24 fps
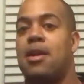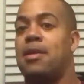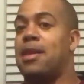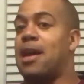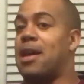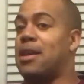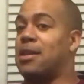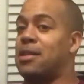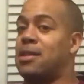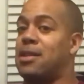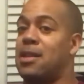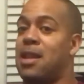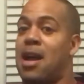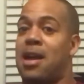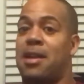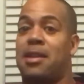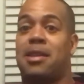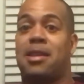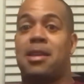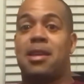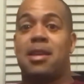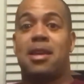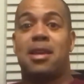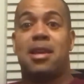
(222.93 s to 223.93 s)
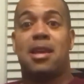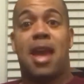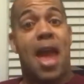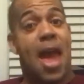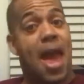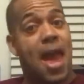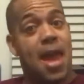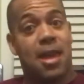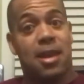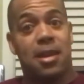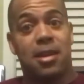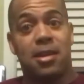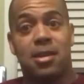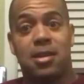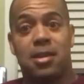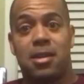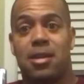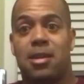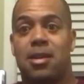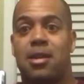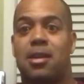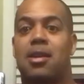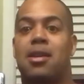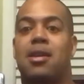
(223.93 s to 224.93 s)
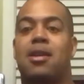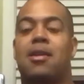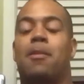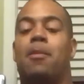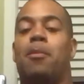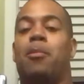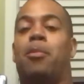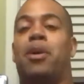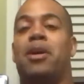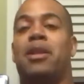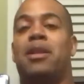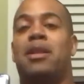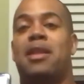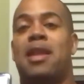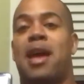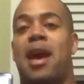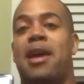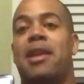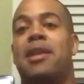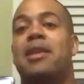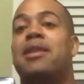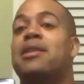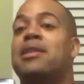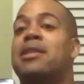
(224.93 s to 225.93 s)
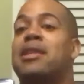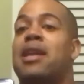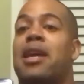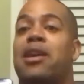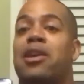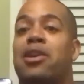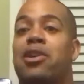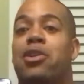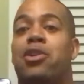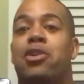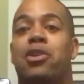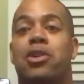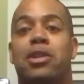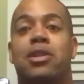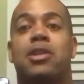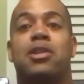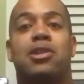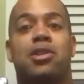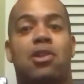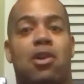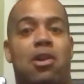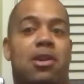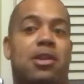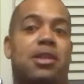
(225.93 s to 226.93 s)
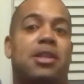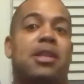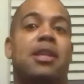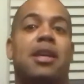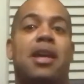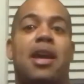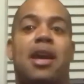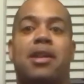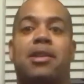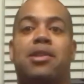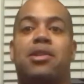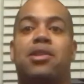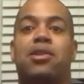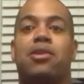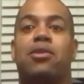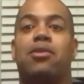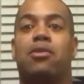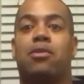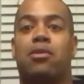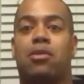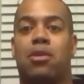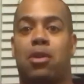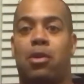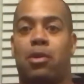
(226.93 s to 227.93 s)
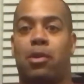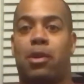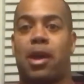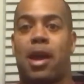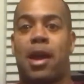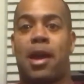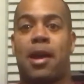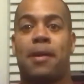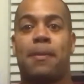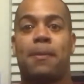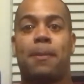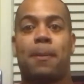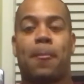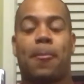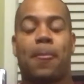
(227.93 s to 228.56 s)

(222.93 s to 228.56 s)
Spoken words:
That's not the end, but that is a good start to get to, okay?